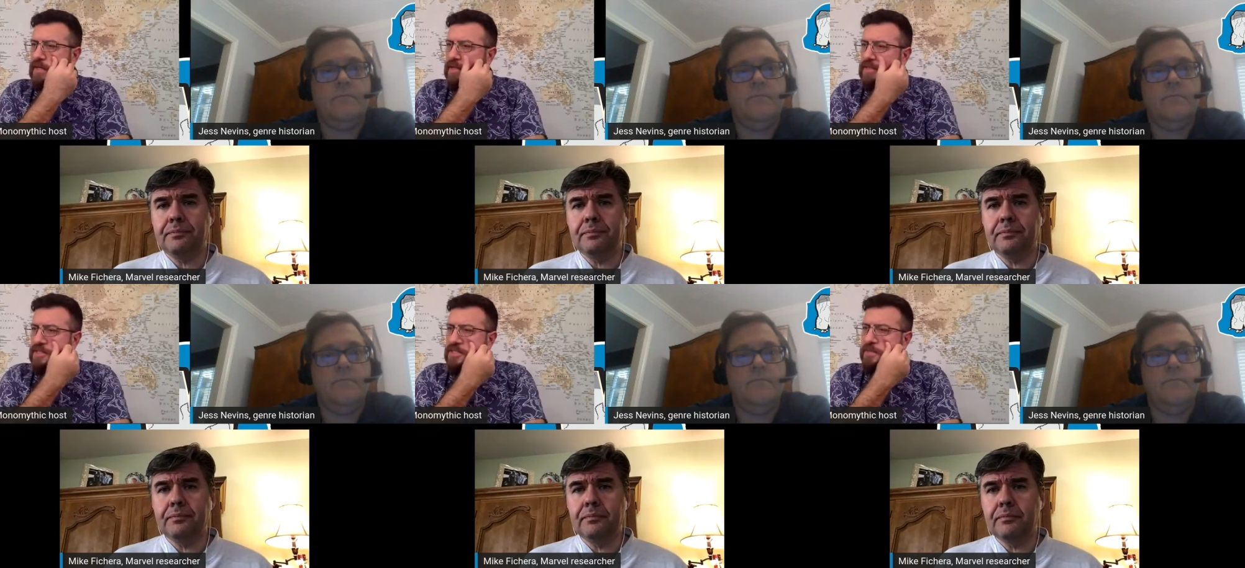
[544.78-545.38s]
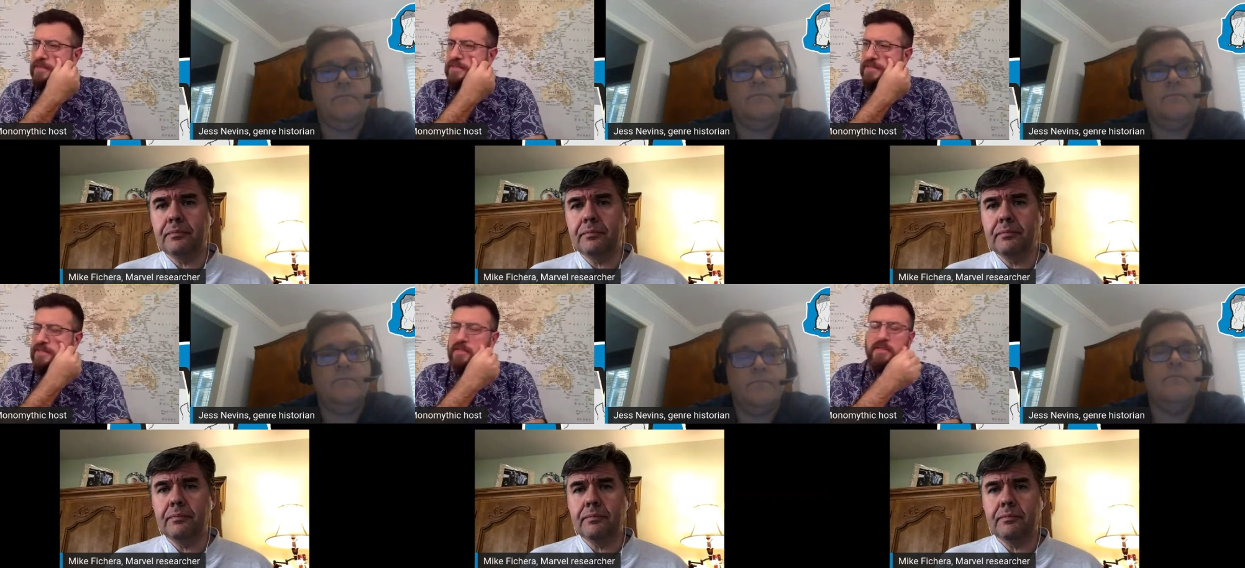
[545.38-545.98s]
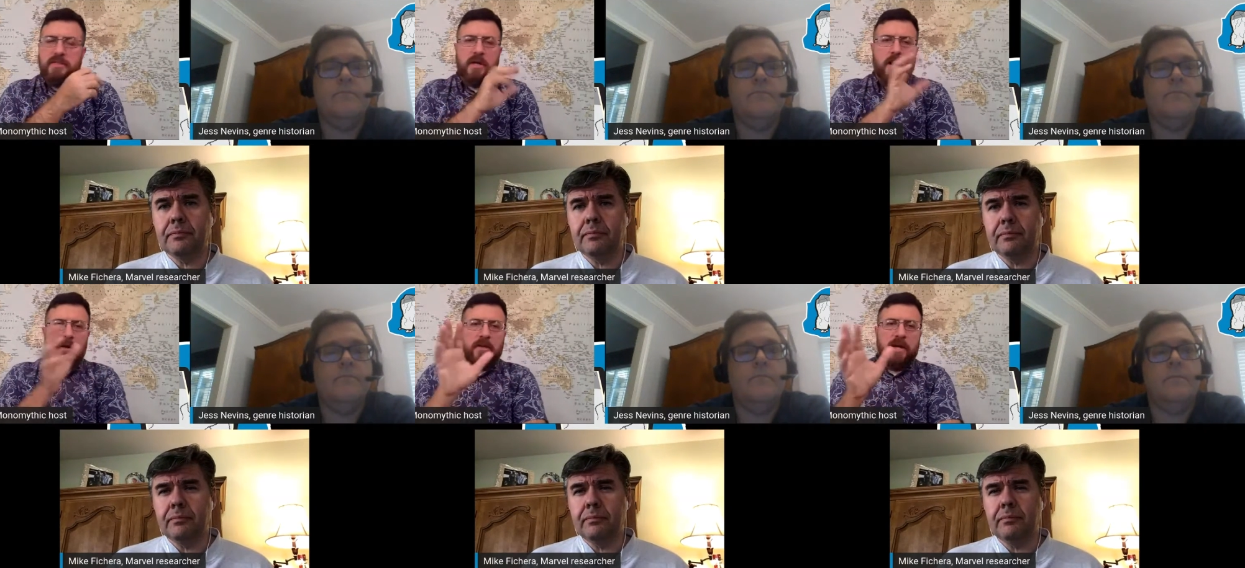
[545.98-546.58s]
Speaker 1: uh, let's touch base on the, the
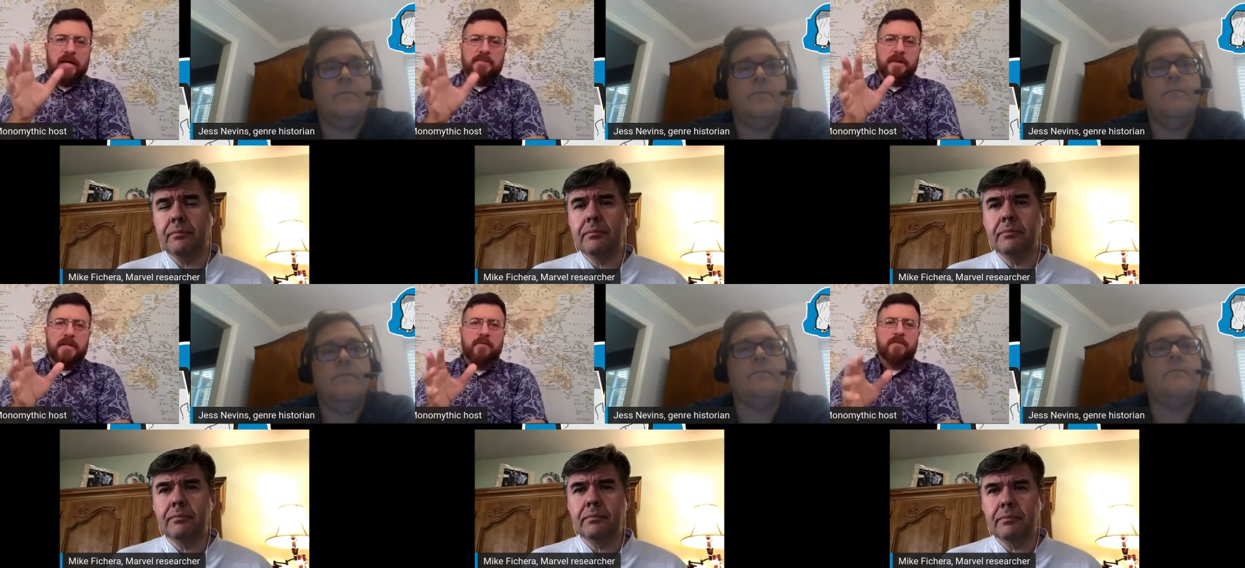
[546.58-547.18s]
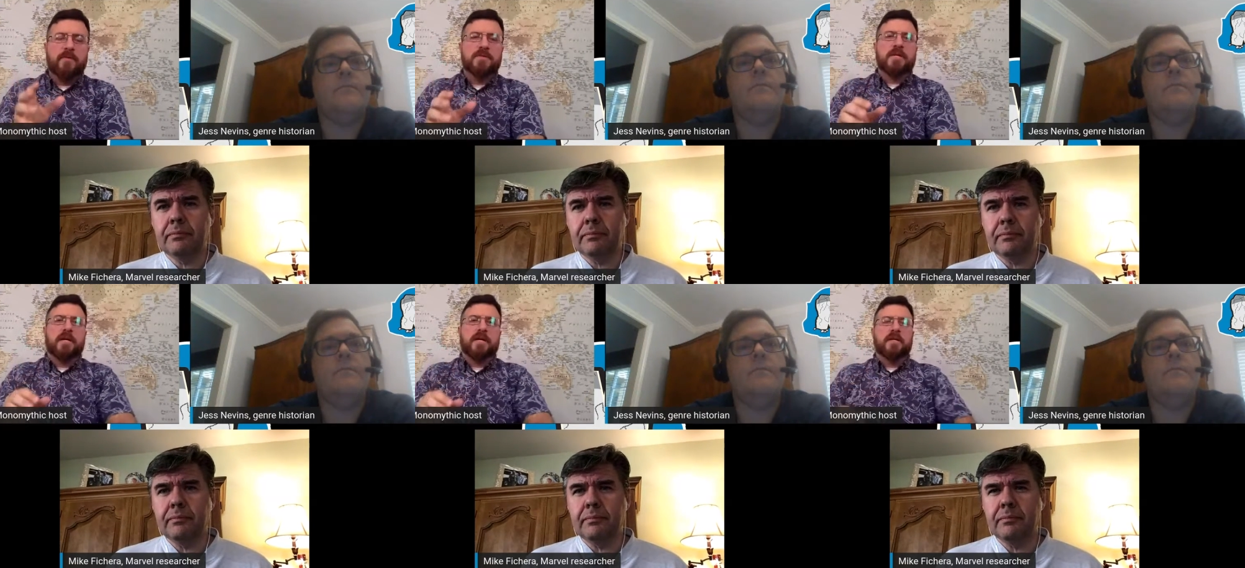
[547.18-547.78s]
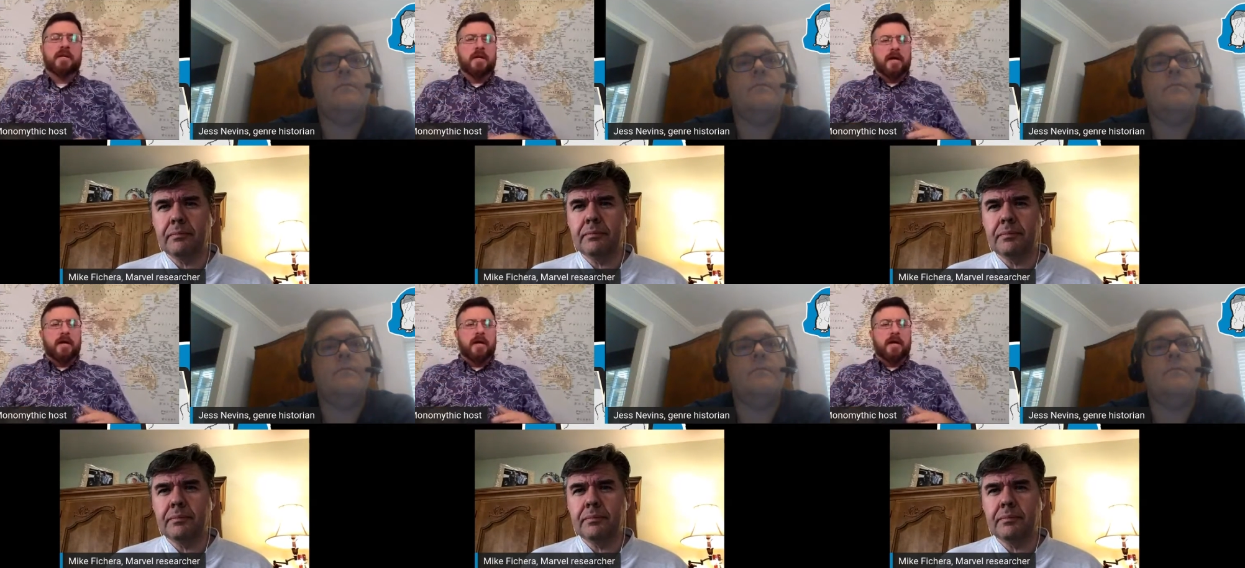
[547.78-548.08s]
scholarly aspect of it for a second.